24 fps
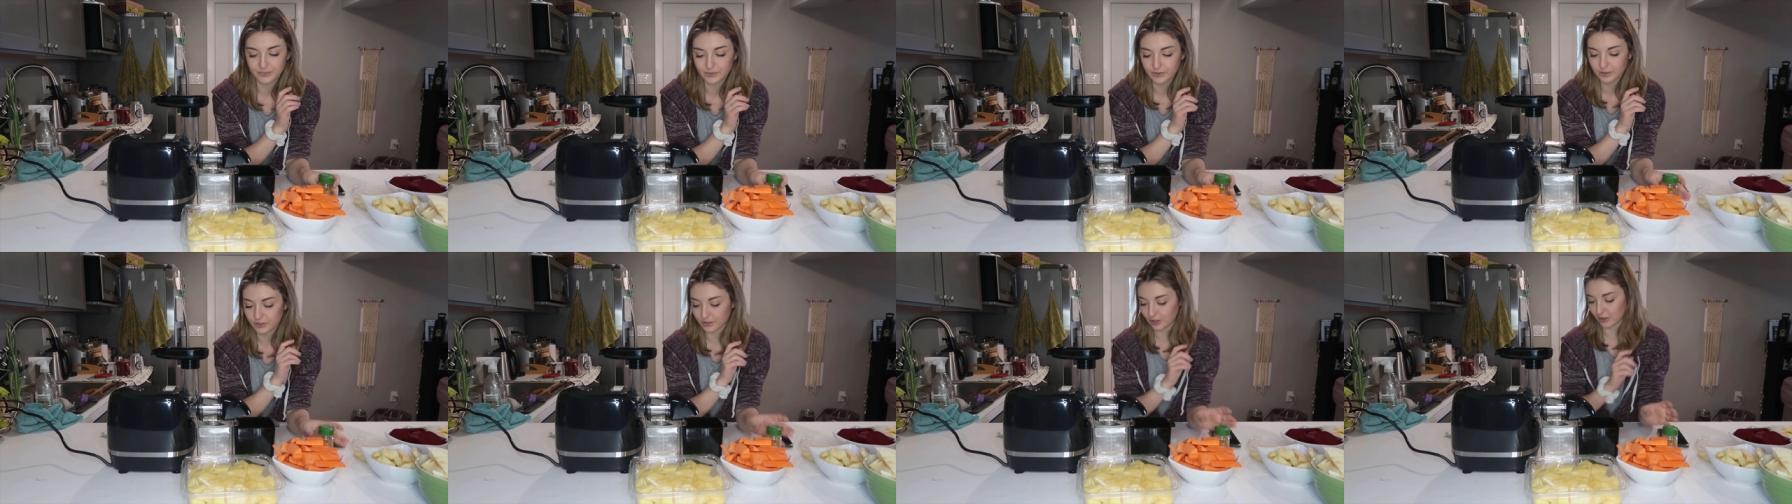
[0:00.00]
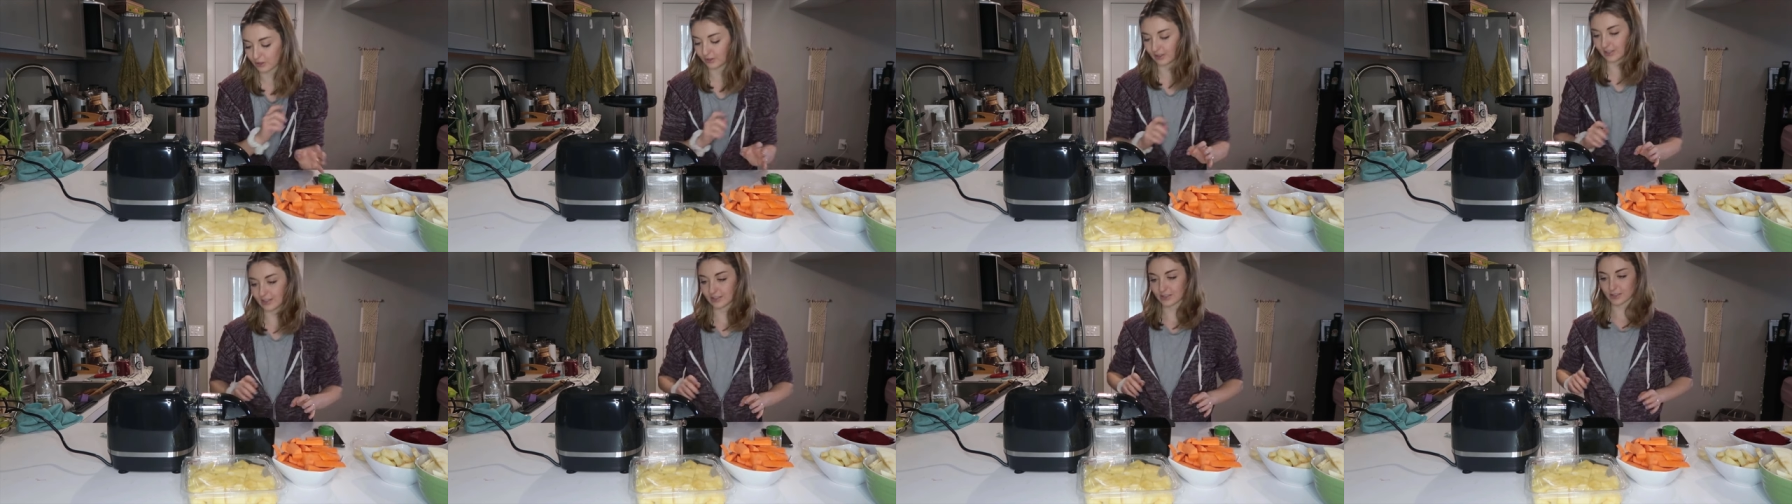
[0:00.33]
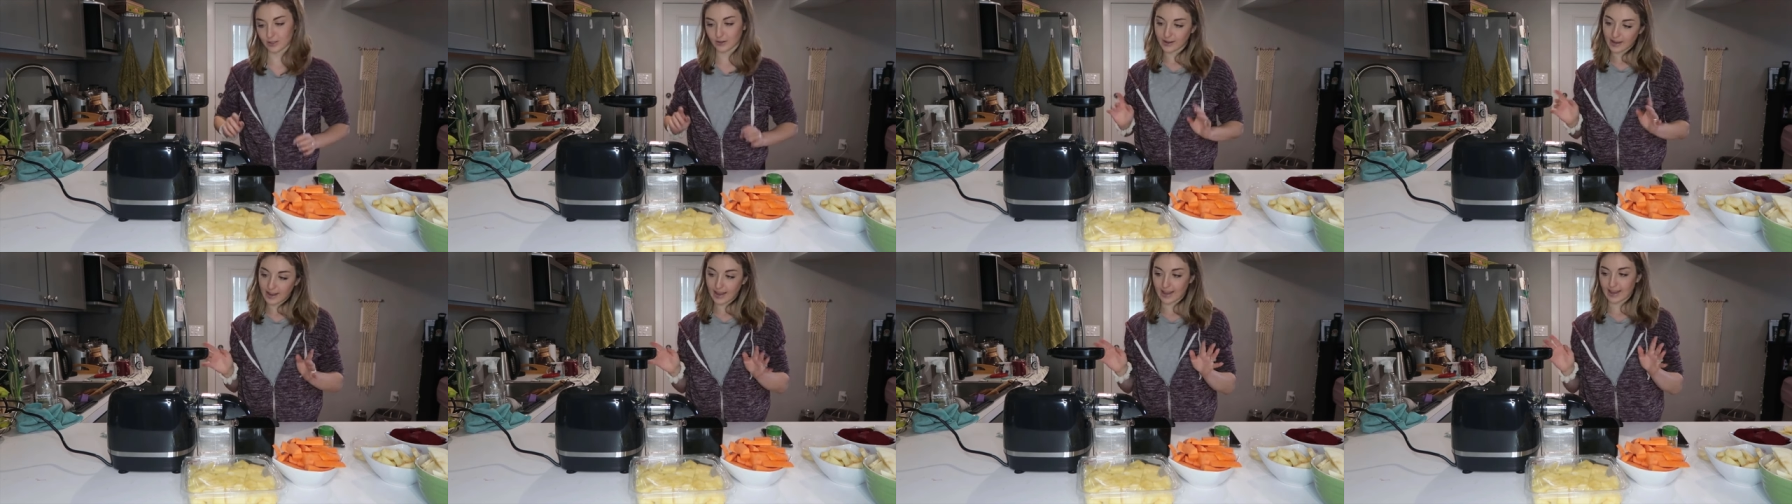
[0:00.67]
So let's
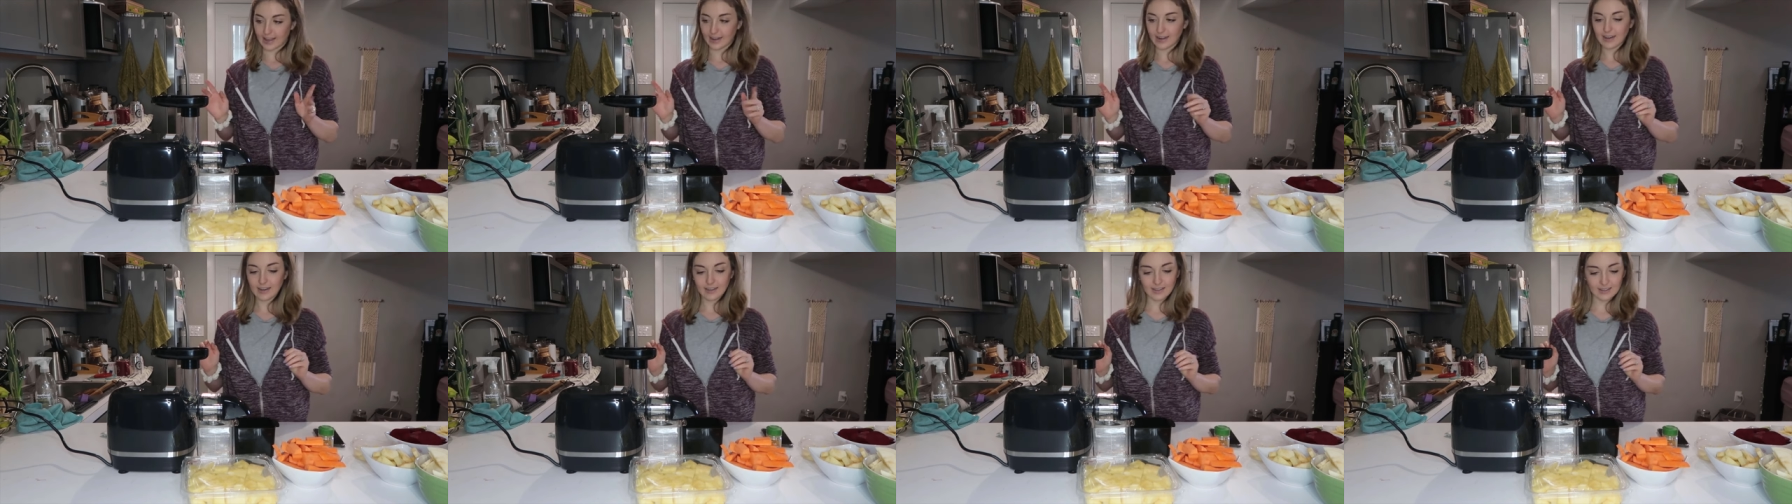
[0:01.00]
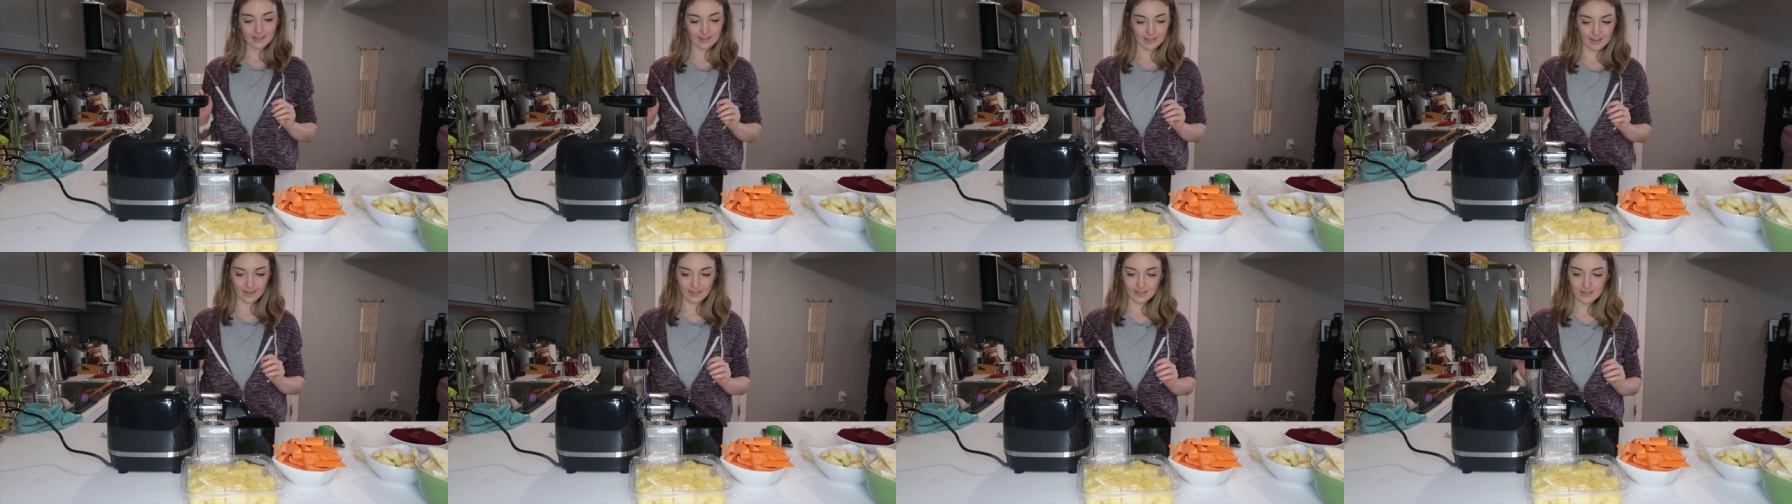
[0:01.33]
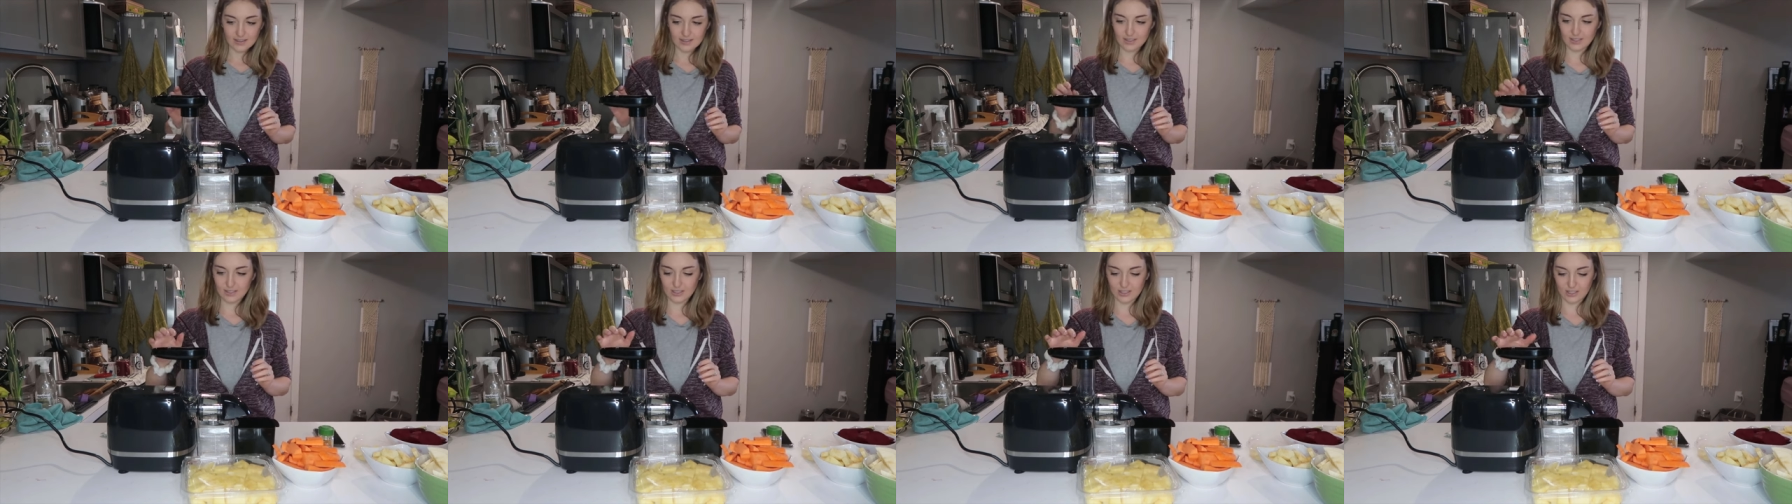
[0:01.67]
go ahead and get
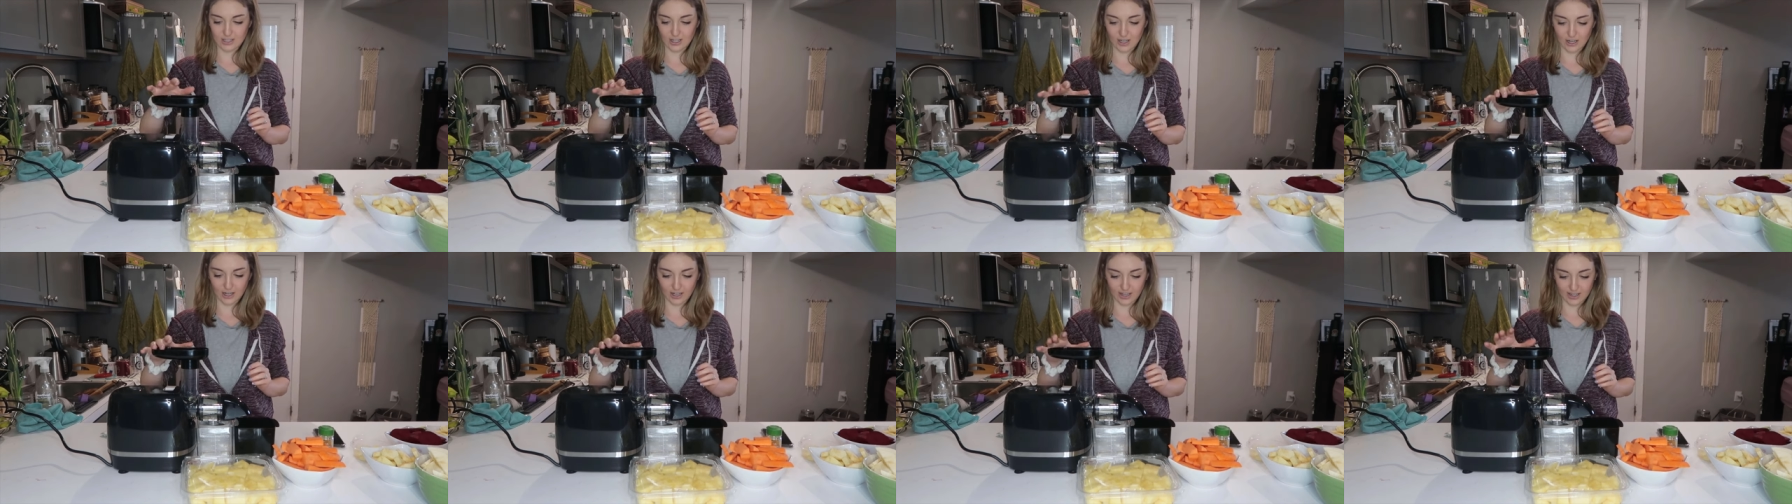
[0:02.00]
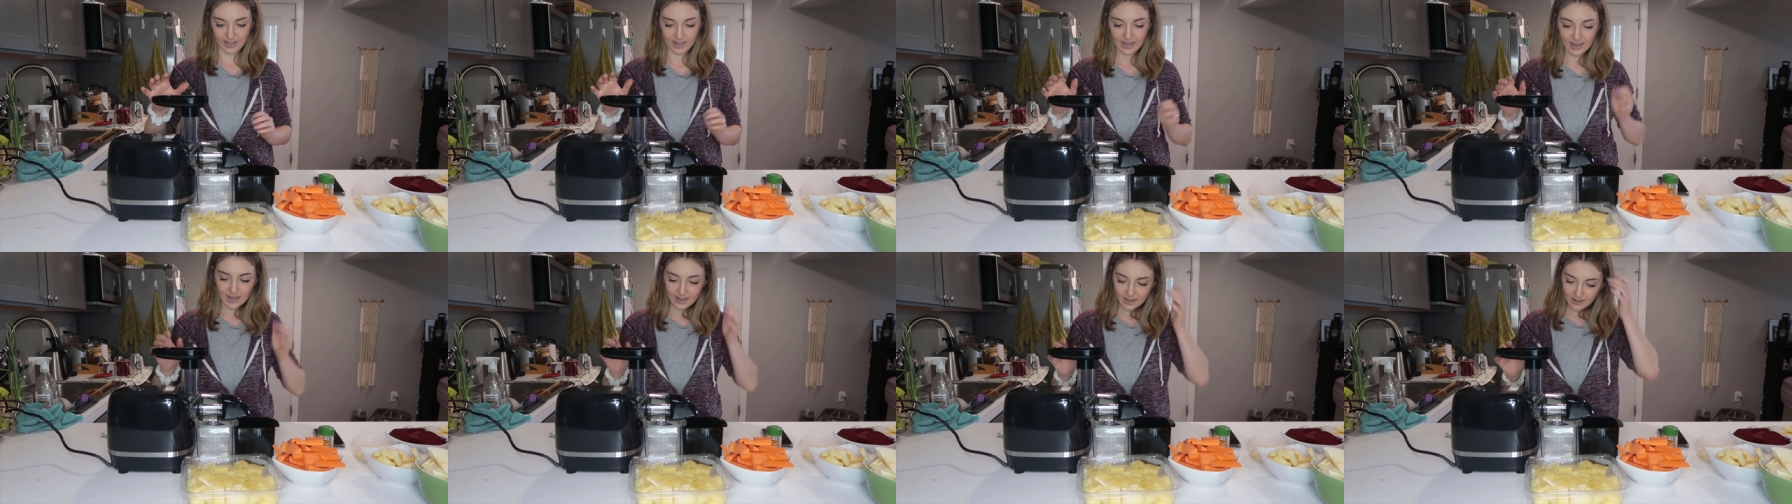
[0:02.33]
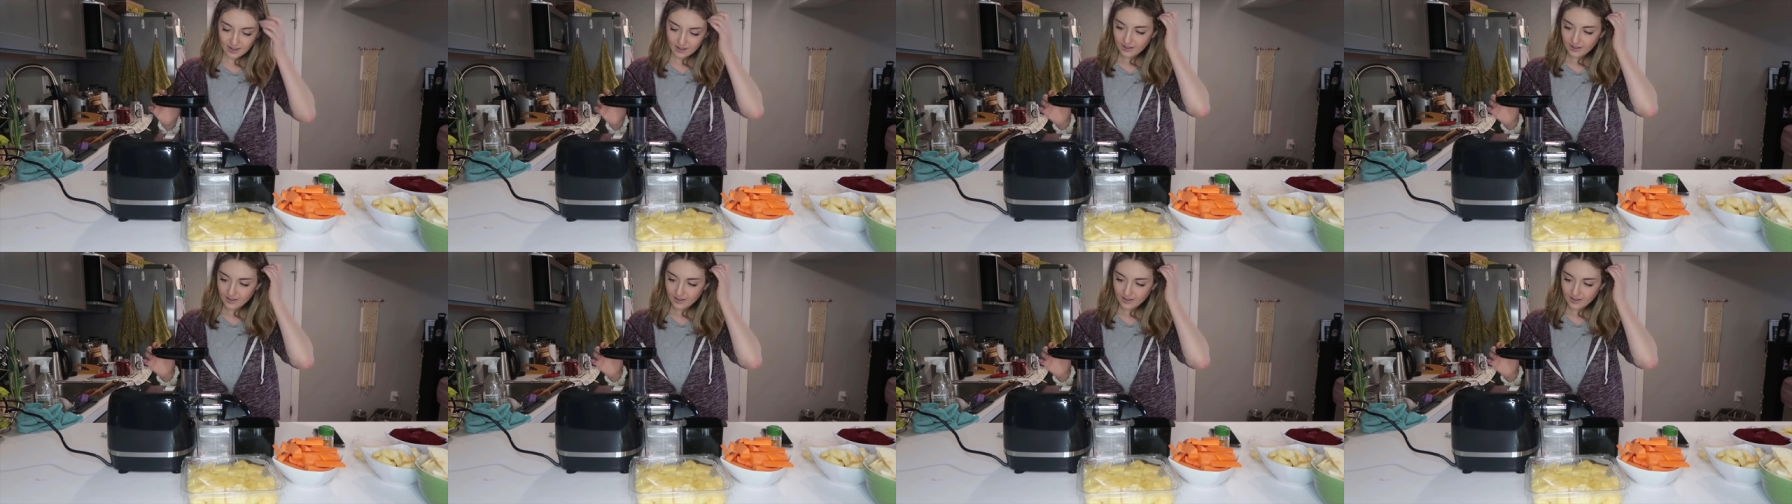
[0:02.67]
started